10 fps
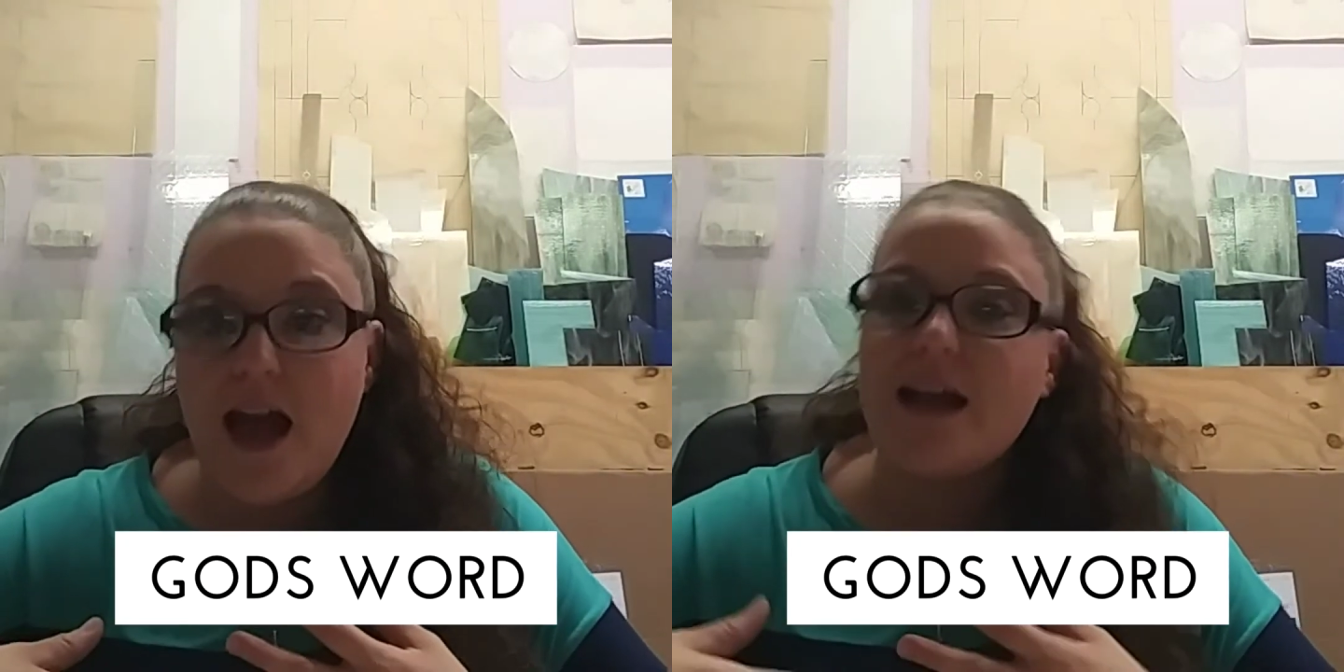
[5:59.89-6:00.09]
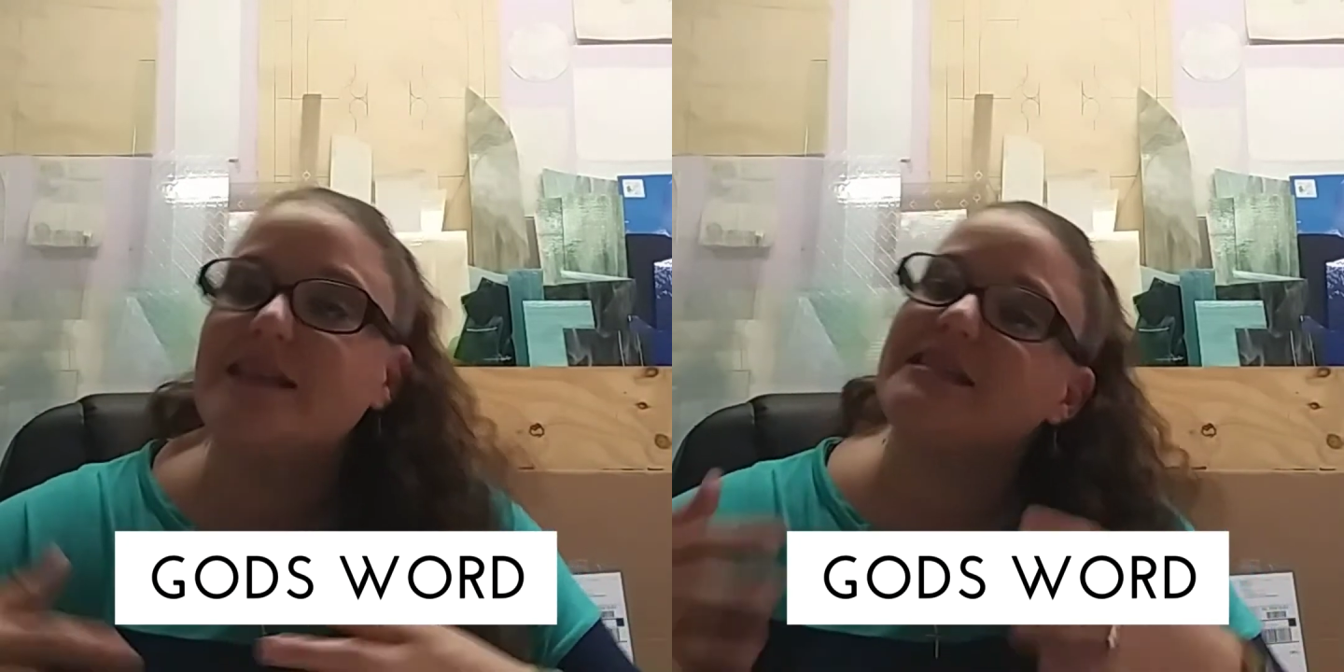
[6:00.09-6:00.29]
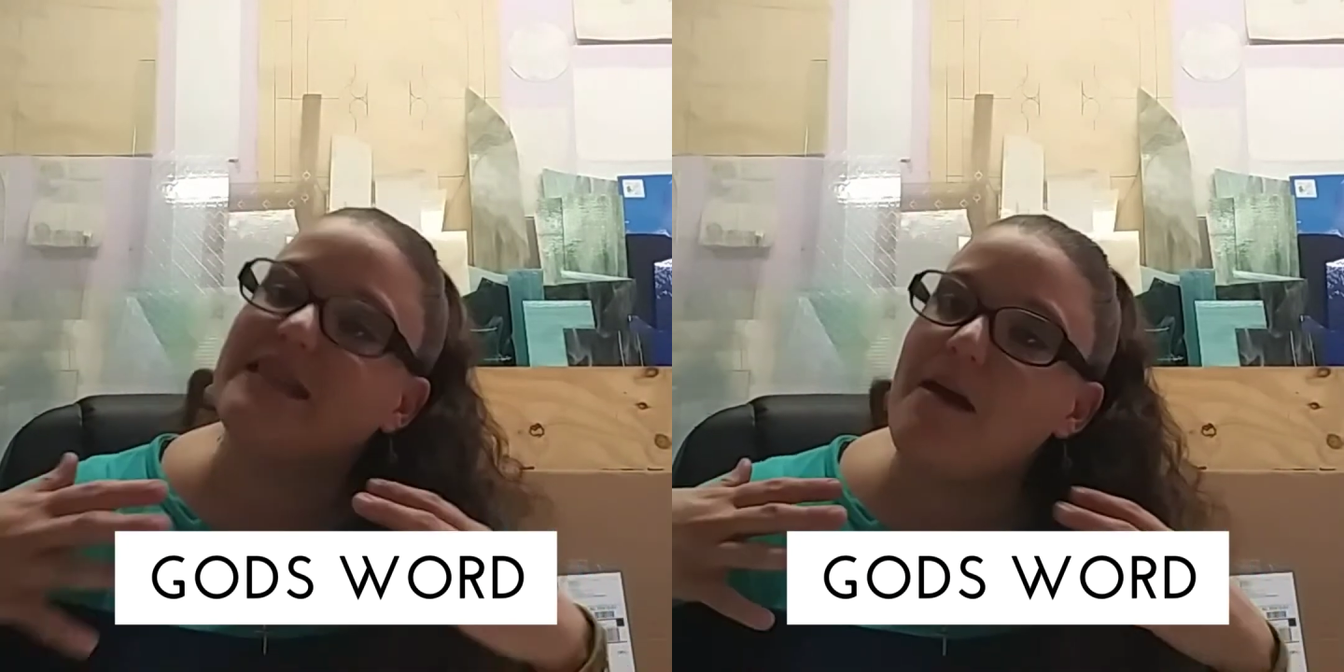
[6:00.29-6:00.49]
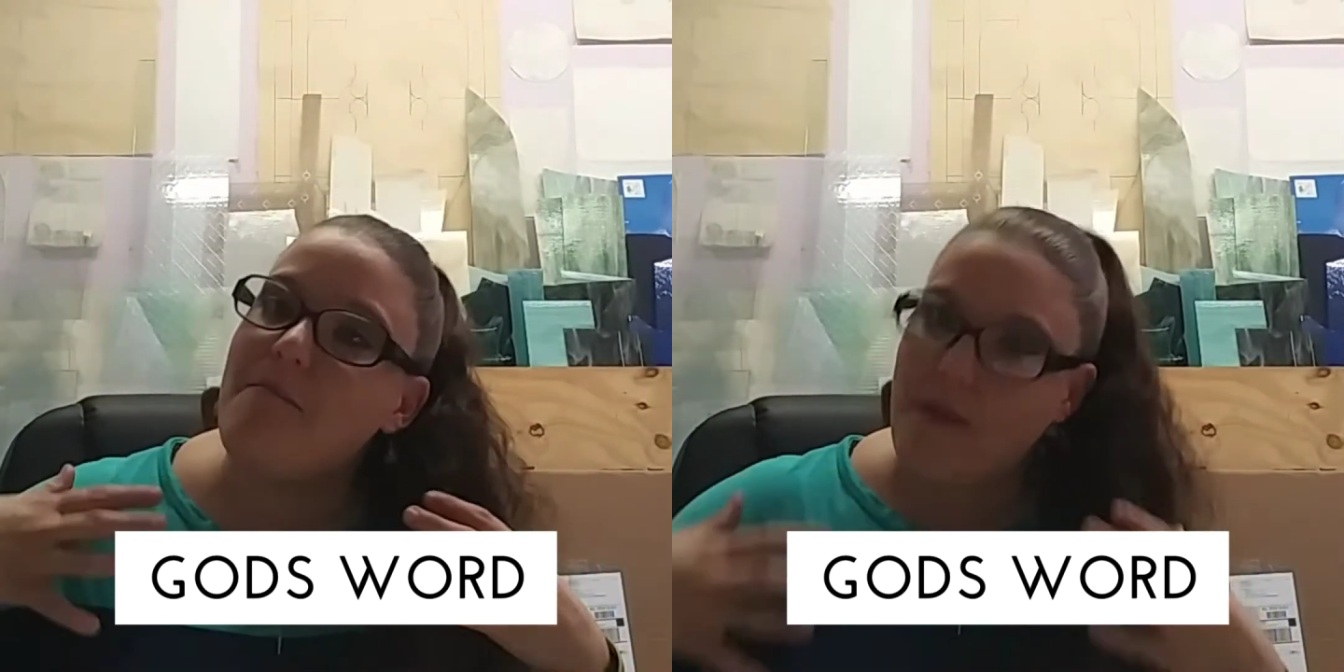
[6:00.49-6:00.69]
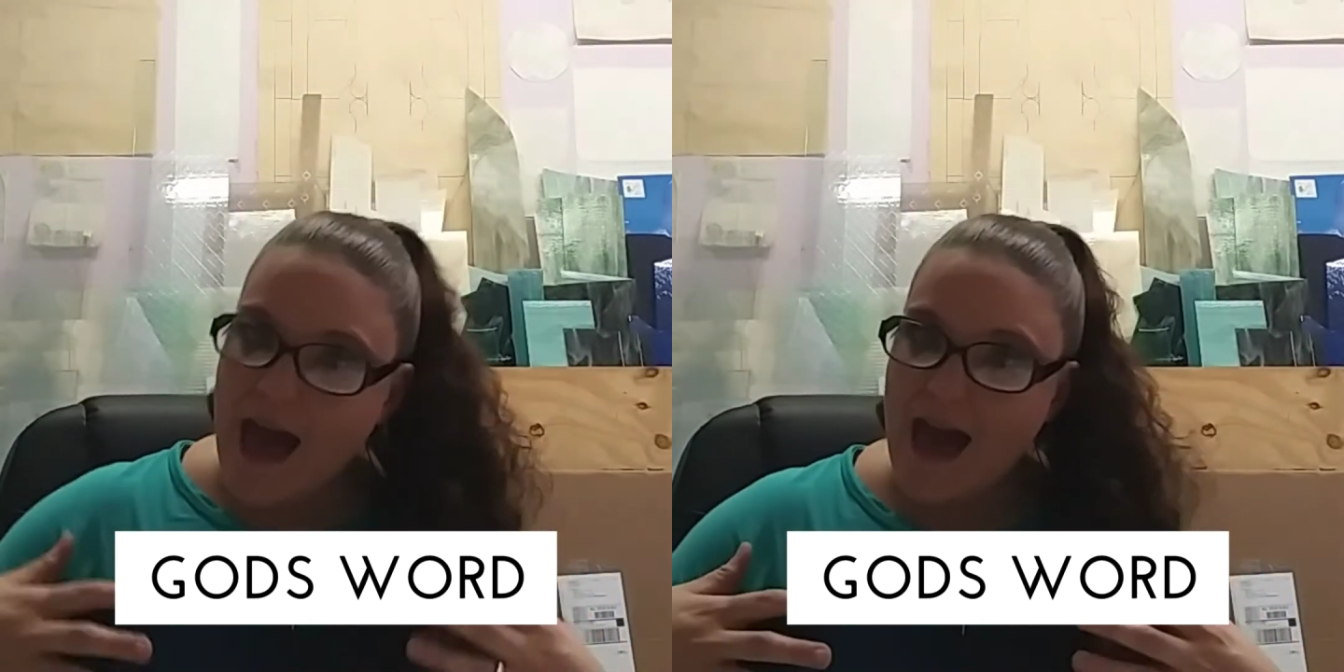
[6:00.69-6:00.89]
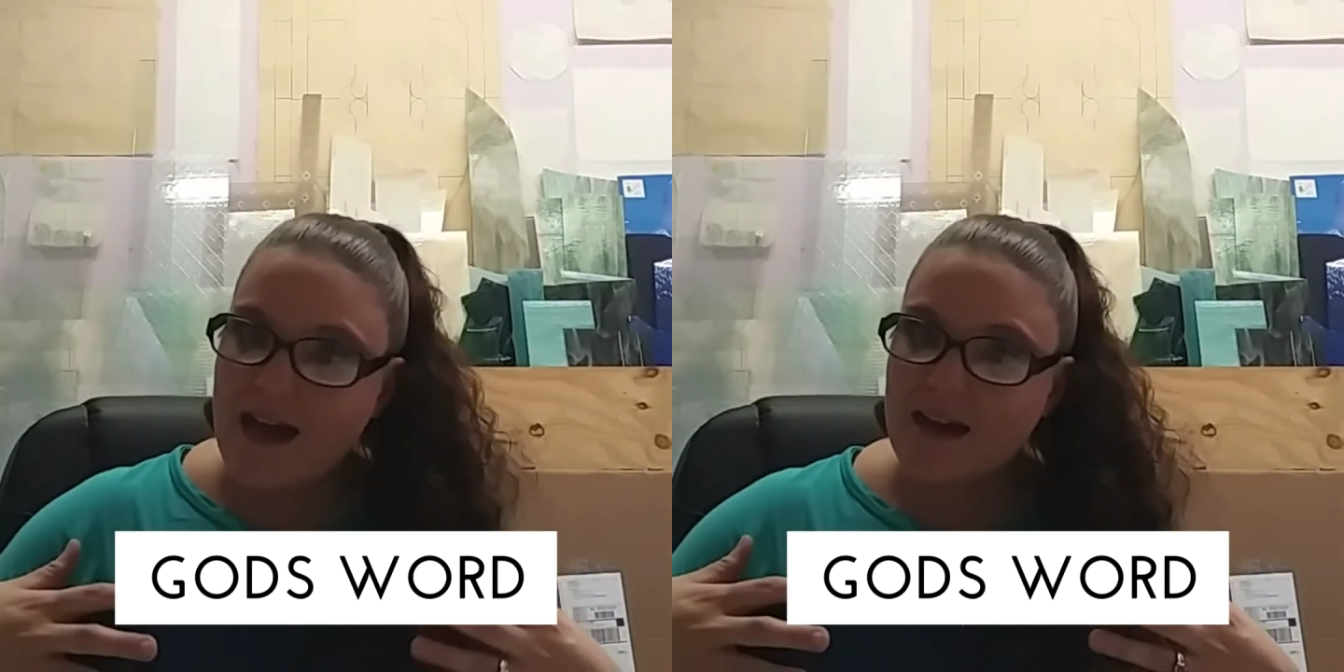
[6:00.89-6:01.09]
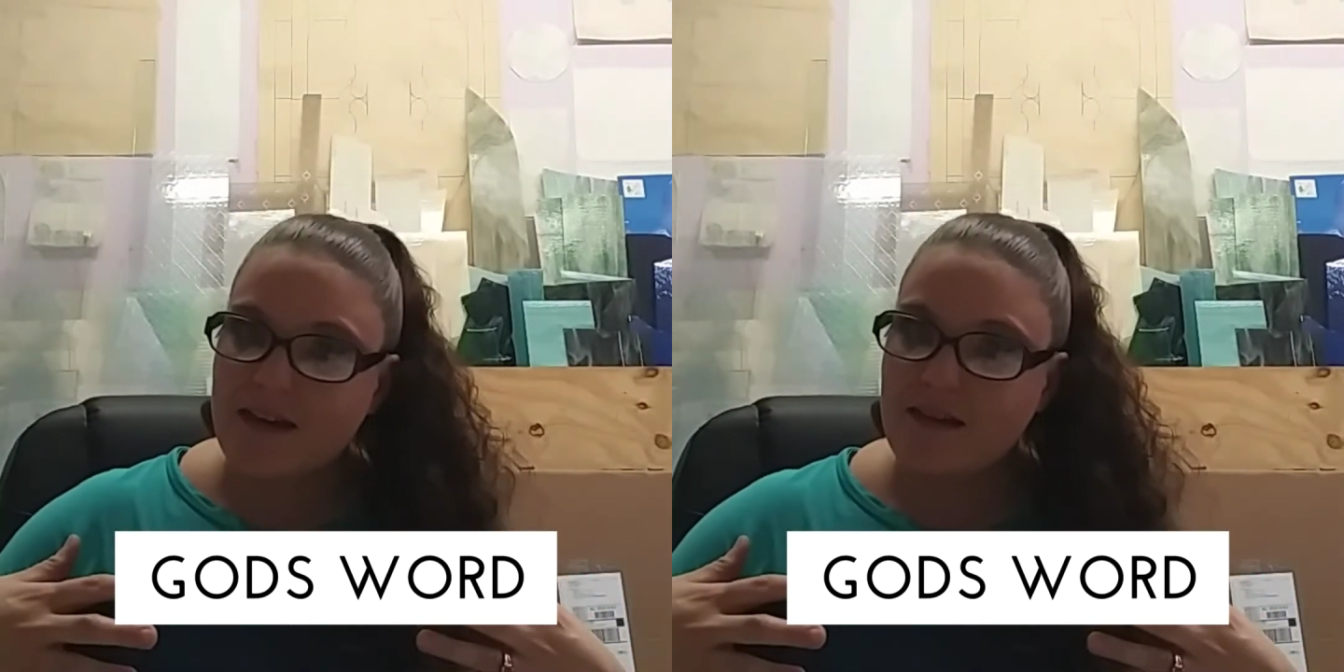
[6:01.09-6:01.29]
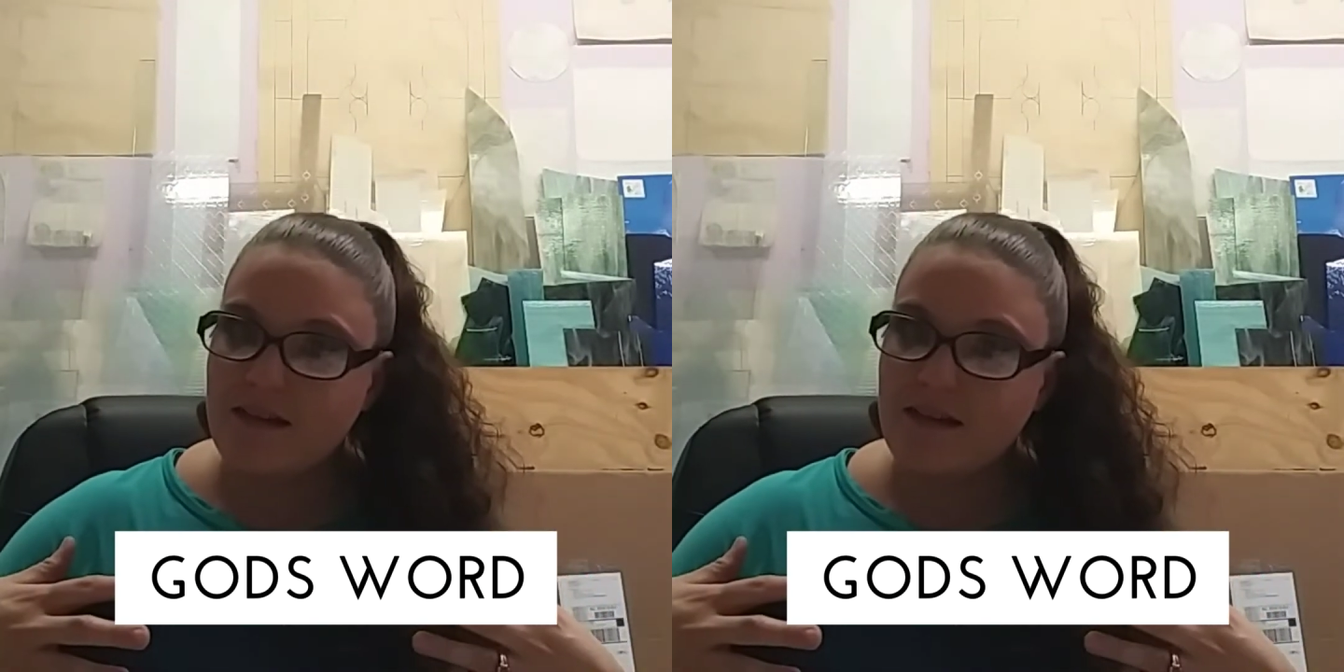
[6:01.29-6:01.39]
I can step back